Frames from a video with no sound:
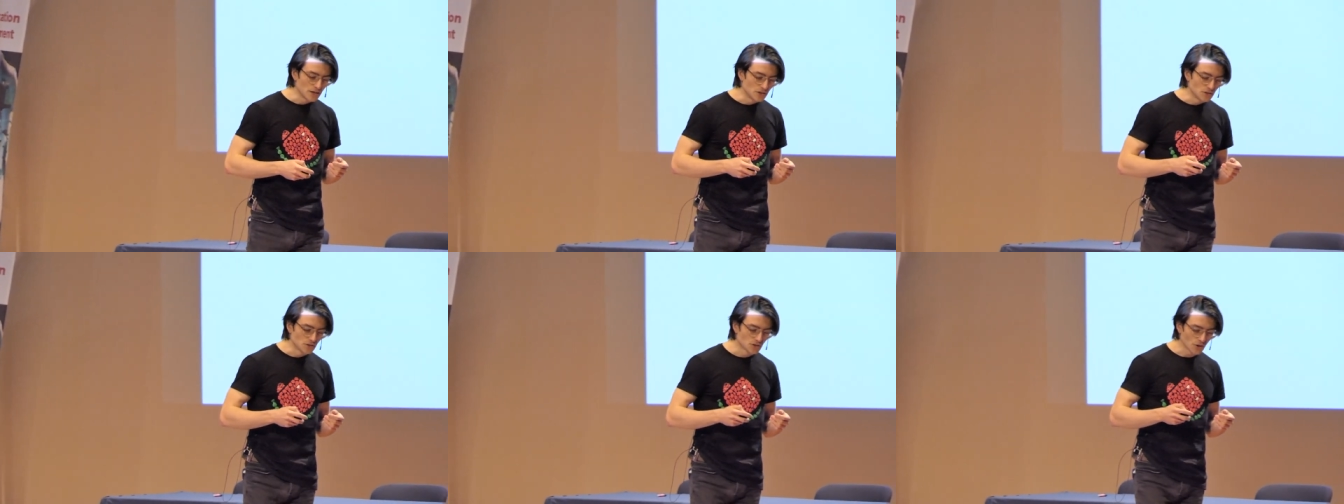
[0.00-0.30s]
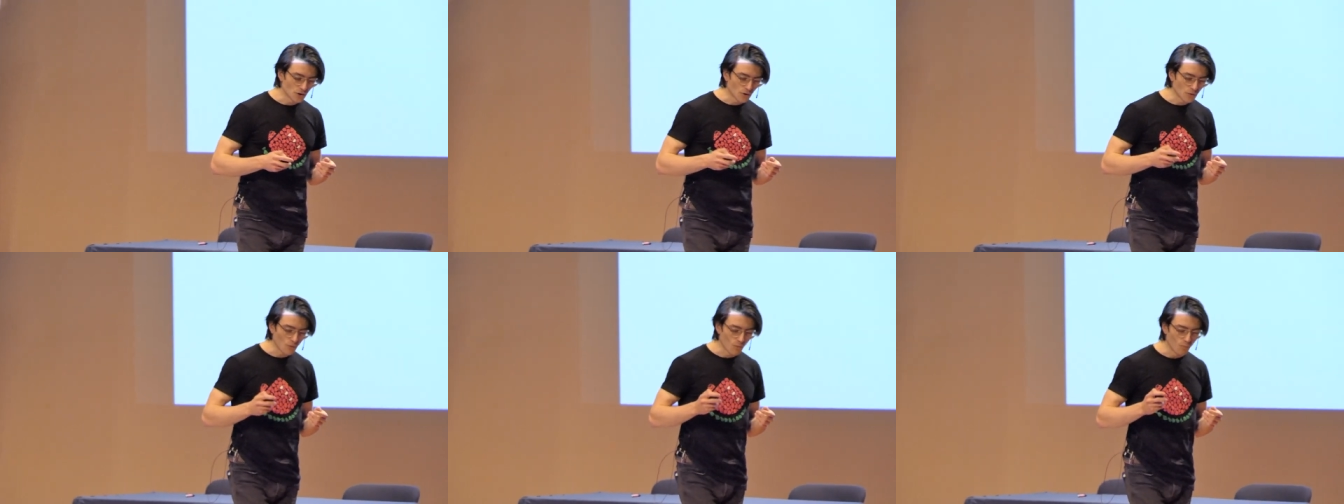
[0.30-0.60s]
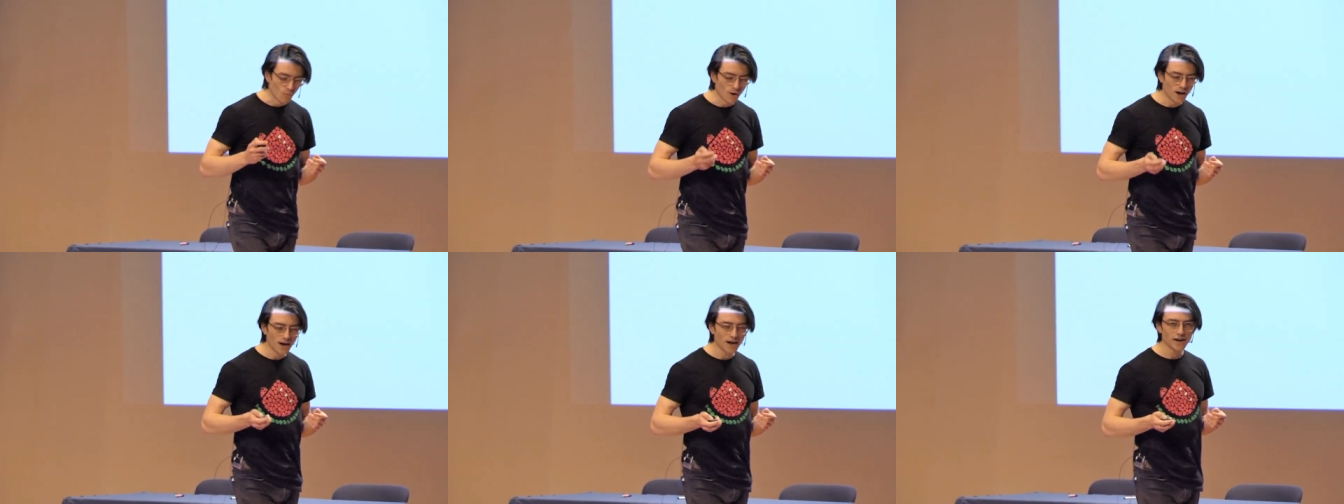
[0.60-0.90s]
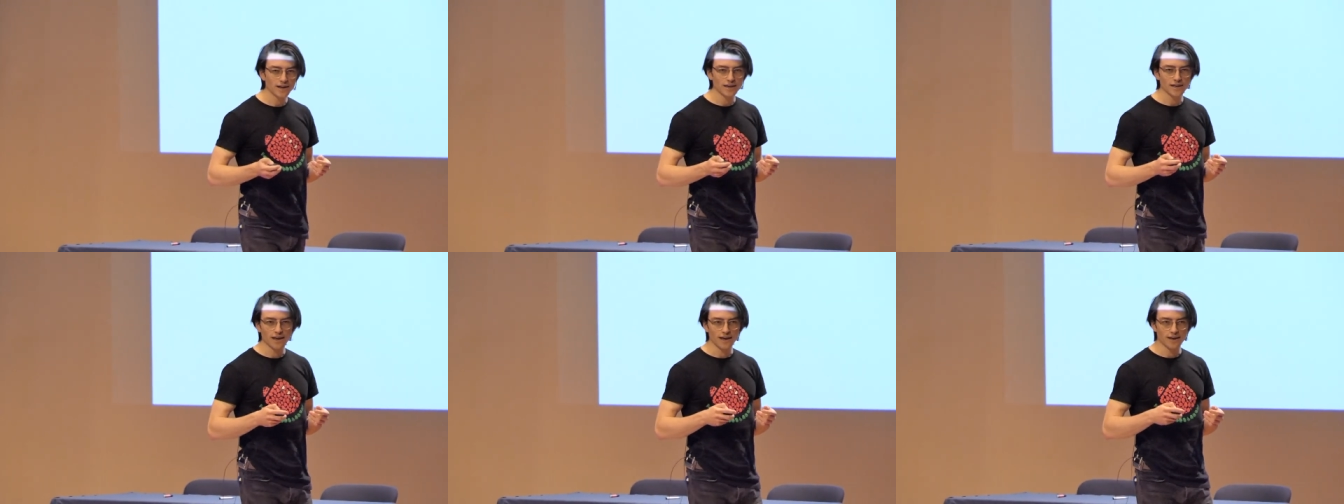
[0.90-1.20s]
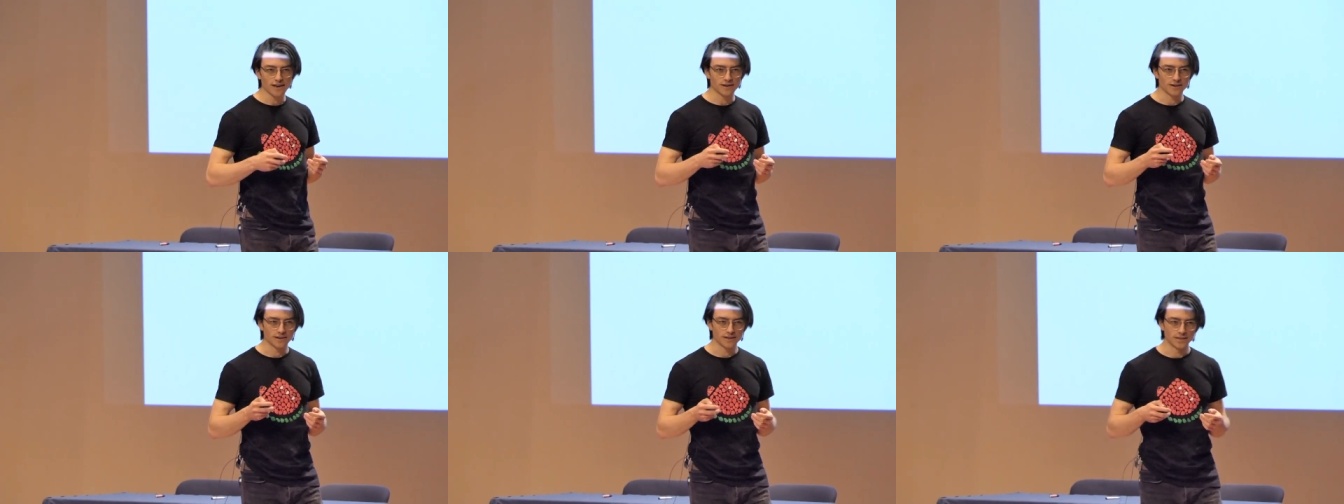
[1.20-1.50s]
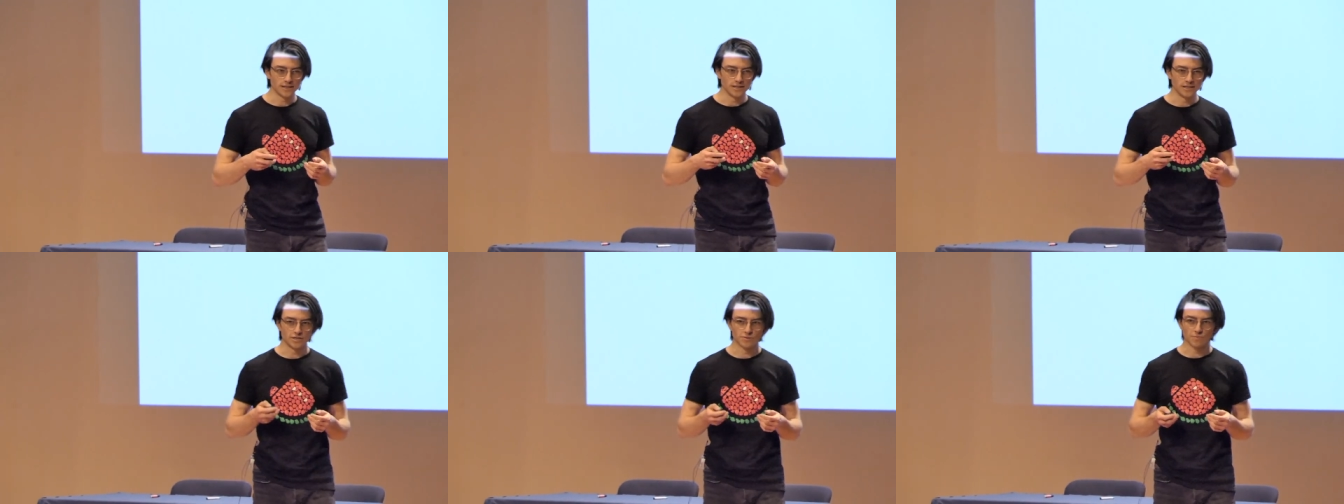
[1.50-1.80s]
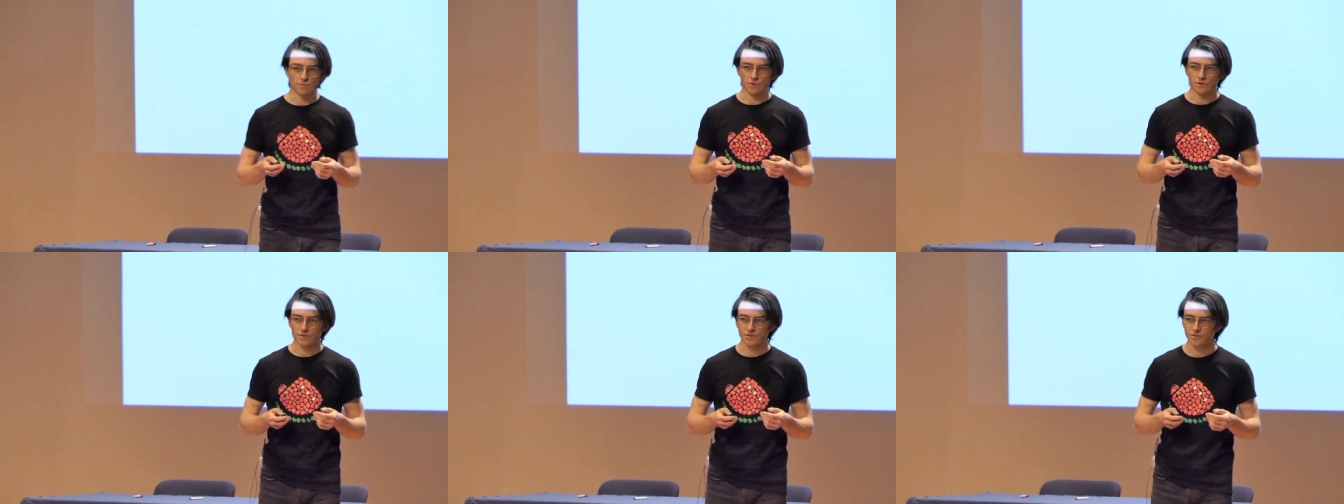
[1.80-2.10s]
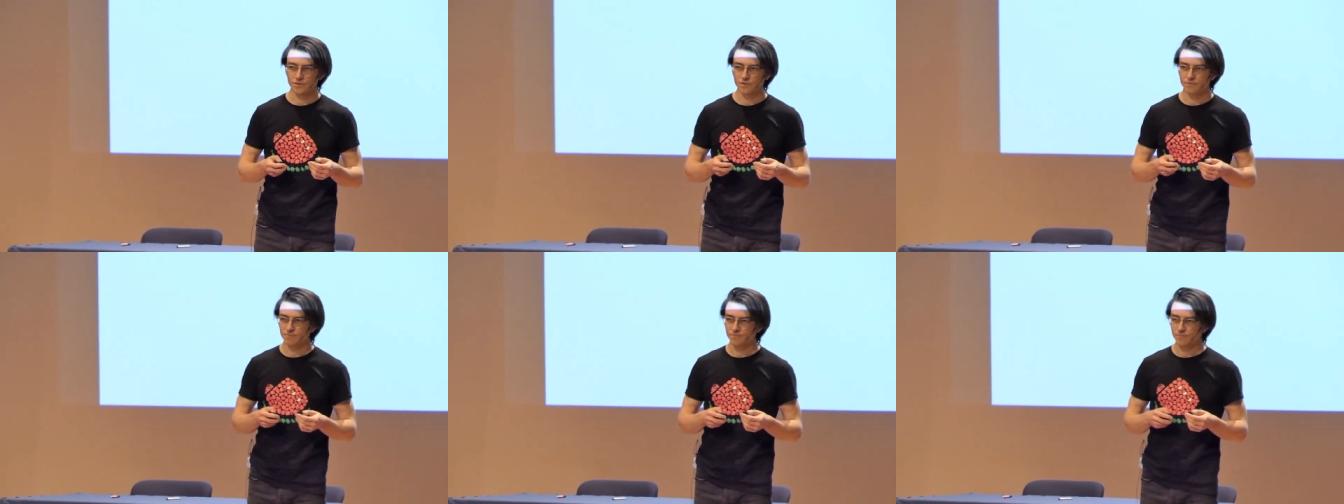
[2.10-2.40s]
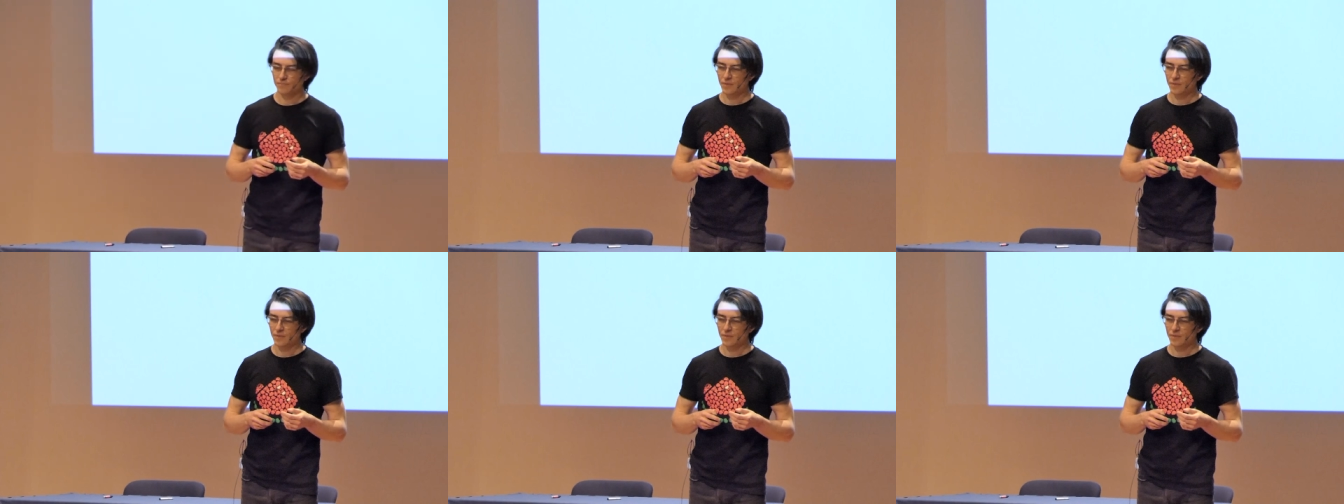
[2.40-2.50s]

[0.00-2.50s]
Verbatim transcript: So why AI esports?